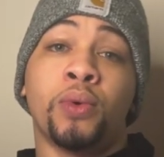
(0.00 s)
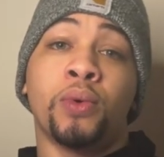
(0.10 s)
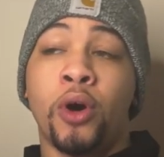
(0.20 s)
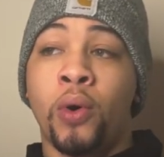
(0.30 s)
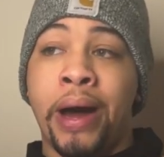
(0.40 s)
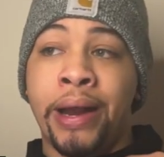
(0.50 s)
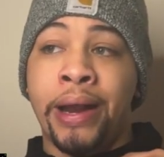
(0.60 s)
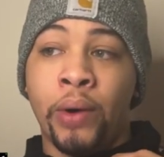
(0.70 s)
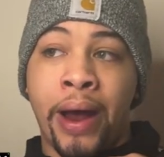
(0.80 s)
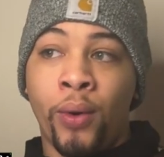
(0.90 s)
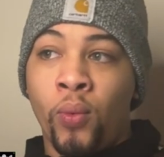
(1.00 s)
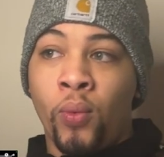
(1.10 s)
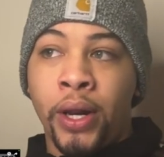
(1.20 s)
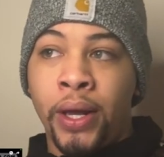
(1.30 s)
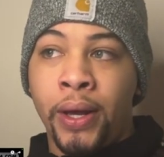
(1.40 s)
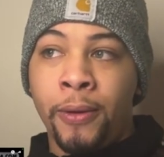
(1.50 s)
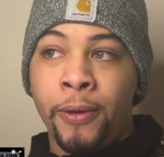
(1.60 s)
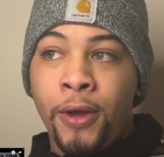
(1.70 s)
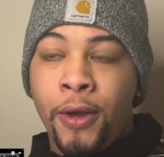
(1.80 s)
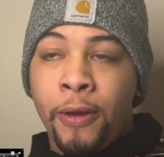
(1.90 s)
You know, I don't want to,
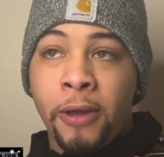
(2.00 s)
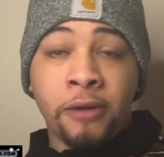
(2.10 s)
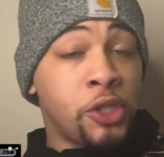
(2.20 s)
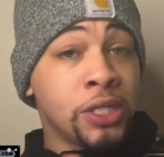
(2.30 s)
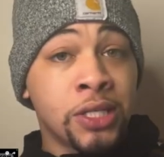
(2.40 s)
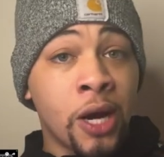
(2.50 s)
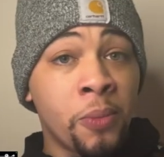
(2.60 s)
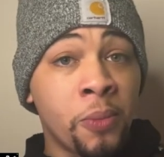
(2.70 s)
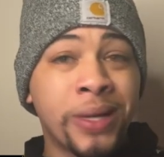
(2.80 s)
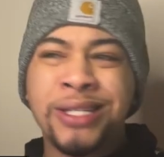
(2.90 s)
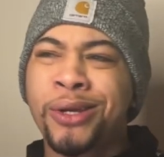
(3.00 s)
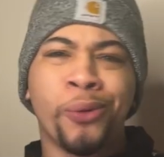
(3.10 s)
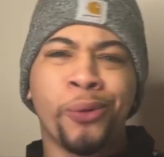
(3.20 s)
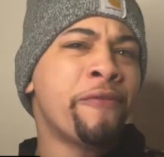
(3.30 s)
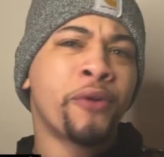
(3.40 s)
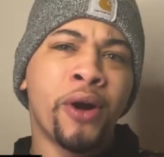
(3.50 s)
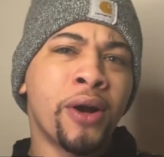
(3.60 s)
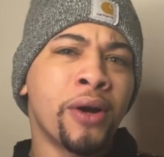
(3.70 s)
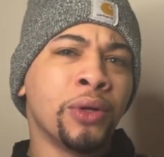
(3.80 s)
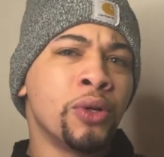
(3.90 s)
if she's done with wrestling, great for
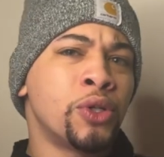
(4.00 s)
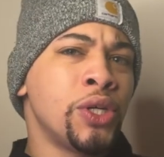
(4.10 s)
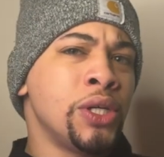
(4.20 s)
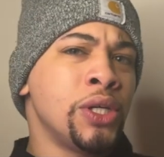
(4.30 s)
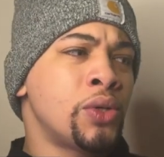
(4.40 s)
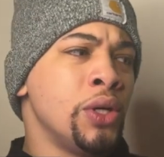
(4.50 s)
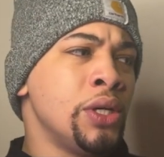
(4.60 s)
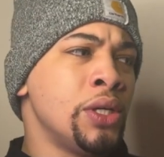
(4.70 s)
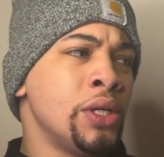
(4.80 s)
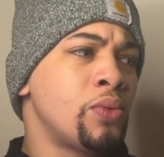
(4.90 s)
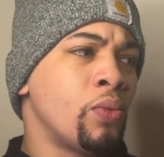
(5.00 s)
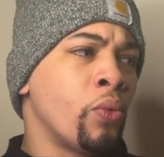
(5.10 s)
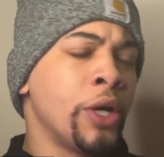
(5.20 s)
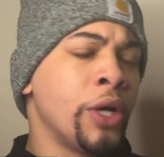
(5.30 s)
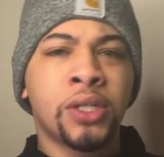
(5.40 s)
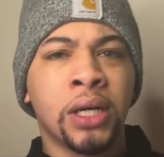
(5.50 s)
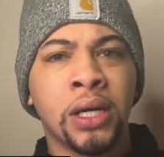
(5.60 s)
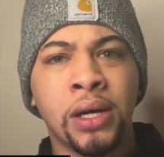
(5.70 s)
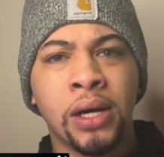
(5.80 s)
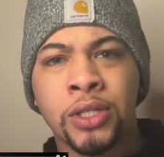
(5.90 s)
her. You know, she's reached
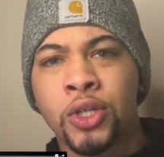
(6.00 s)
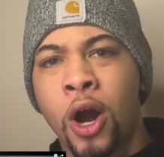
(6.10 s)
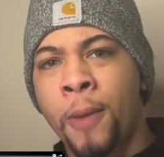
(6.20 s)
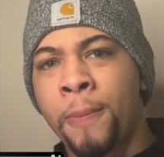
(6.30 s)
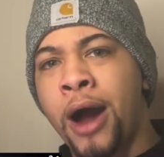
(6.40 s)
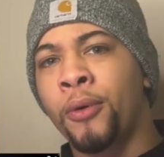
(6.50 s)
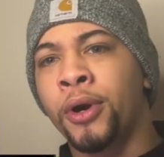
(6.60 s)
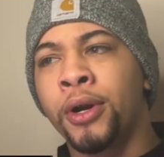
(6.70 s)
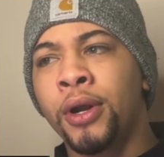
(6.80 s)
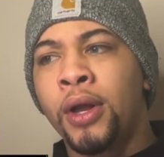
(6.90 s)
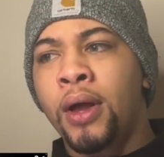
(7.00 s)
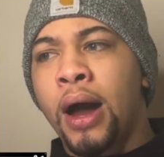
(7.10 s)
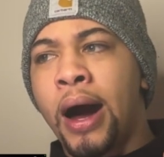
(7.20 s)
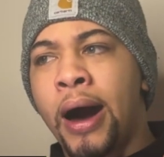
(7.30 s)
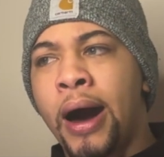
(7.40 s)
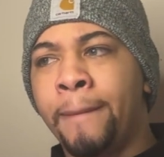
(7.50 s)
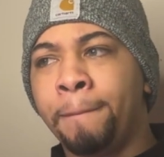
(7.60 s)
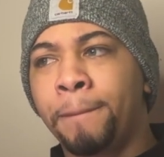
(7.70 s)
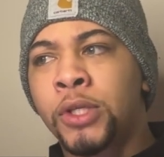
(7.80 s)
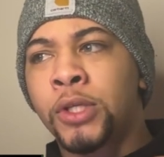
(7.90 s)
a star power
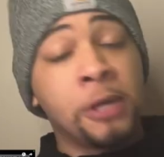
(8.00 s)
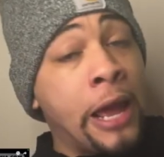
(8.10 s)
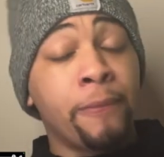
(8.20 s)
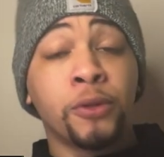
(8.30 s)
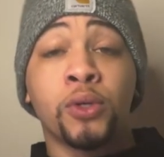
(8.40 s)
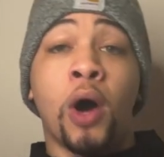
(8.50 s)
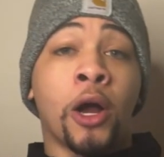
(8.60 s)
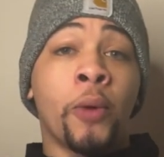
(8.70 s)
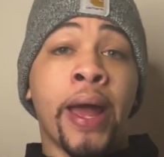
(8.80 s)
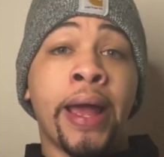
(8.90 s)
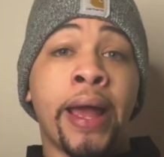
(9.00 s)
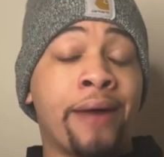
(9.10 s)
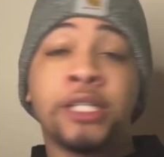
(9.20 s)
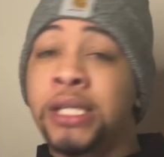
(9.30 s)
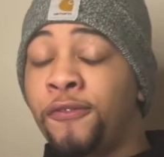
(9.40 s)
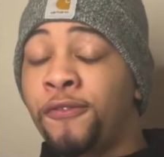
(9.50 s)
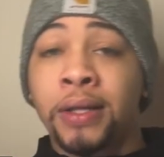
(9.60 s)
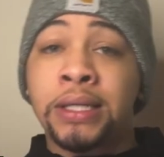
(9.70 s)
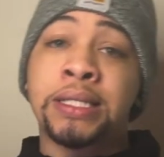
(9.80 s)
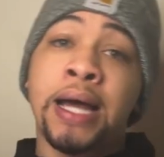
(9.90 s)
to be able to walk away, obviously, for all
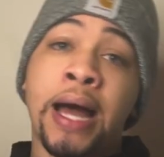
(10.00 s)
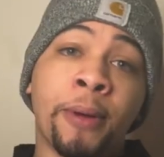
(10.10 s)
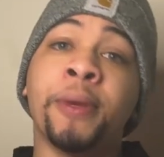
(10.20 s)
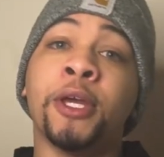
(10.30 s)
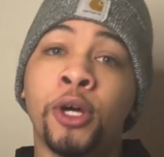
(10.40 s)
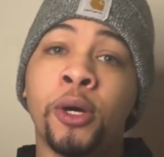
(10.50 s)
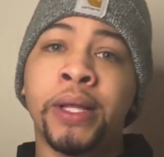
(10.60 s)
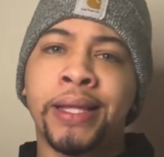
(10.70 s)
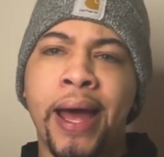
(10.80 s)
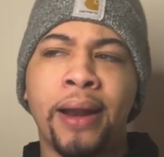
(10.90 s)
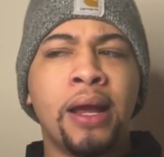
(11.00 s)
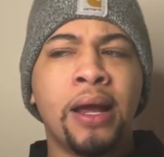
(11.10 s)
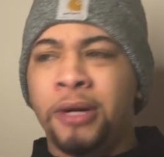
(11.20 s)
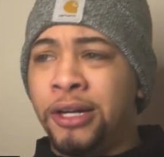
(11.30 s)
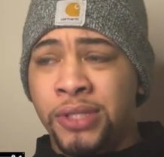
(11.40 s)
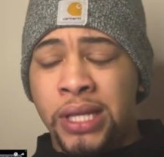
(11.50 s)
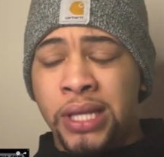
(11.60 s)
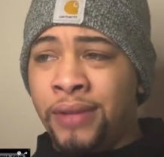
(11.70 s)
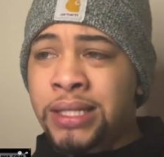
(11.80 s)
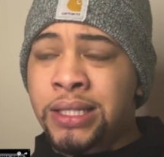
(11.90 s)
this time and be good with that. But if
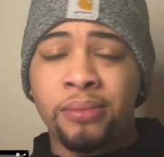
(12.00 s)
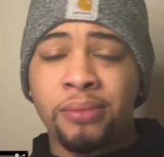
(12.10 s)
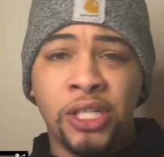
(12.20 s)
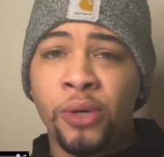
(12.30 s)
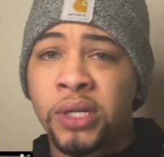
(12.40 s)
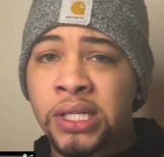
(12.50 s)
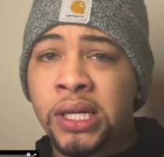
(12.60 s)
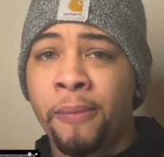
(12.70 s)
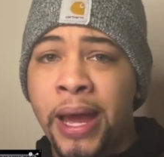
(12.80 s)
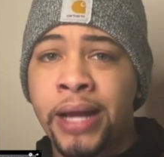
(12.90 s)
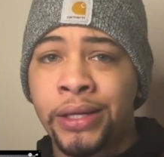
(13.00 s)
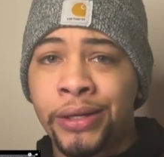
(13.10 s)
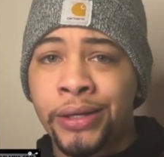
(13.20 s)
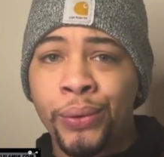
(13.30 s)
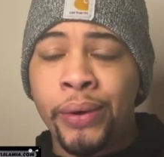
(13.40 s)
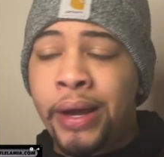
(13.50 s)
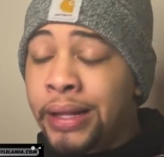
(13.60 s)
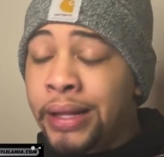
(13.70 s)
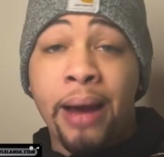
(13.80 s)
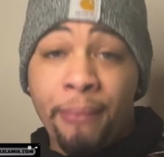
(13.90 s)
that's something that she wants to come back and do,
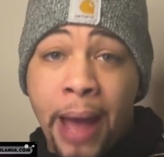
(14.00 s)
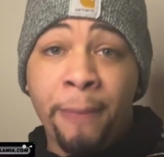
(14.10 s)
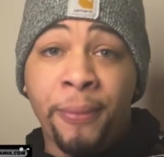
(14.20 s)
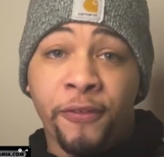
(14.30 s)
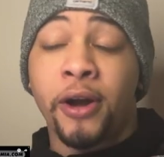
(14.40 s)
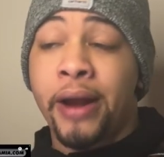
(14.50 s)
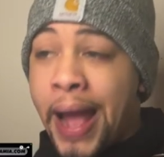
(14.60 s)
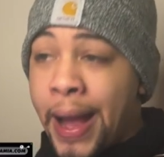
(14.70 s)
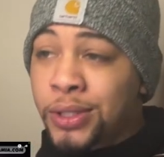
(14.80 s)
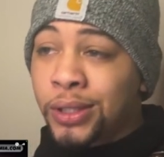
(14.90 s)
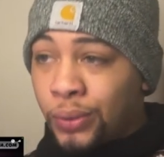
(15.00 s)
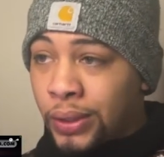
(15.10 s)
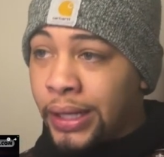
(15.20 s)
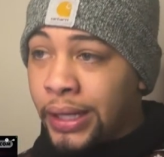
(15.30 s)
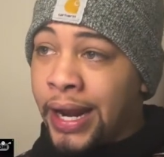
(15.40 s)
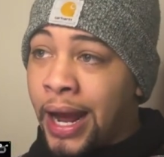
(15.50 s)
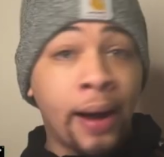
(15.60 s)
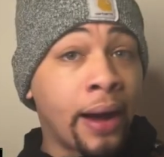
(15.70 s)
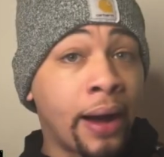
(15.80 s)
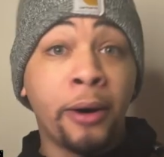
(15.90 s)
then I'm happy for her. Absolutely. And
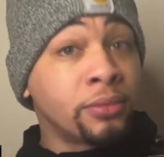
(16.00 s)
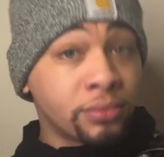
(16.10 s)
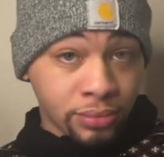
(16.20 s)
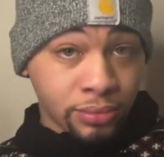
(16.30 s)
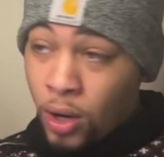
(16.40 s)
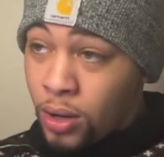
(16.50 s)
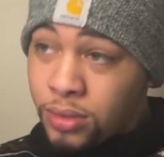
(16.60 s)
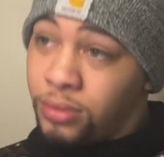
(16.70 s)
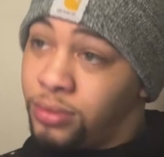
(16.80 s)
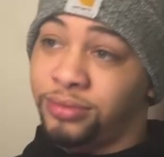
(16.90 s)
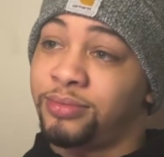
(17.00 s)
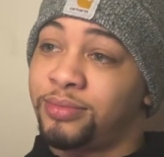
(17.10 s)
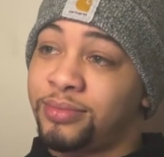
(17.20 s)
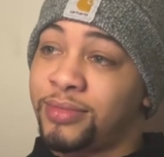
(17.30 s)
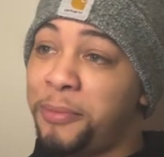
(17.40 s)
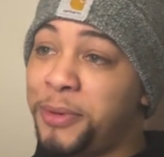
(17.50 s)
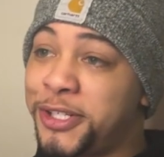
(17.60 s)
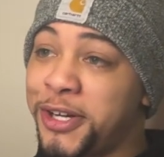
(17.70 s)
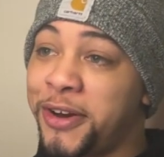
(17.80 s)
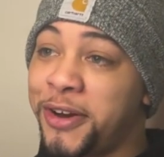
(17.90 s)
I'll be
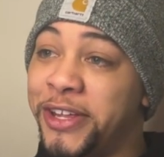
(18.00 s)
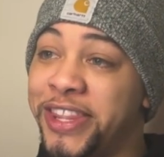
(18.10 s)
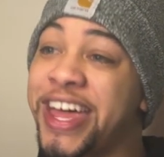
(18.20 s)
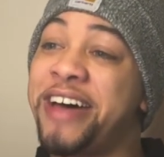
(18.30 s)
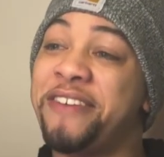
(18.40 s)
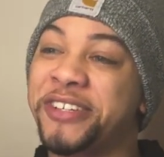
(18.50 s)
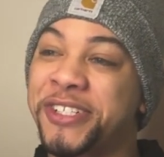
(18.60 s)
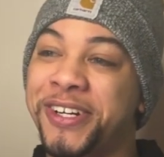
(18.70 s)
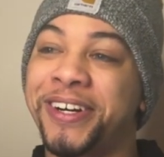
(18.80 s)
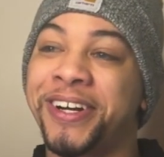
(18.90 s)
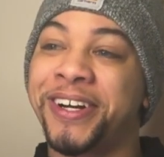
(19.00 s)
cheering for that for sure.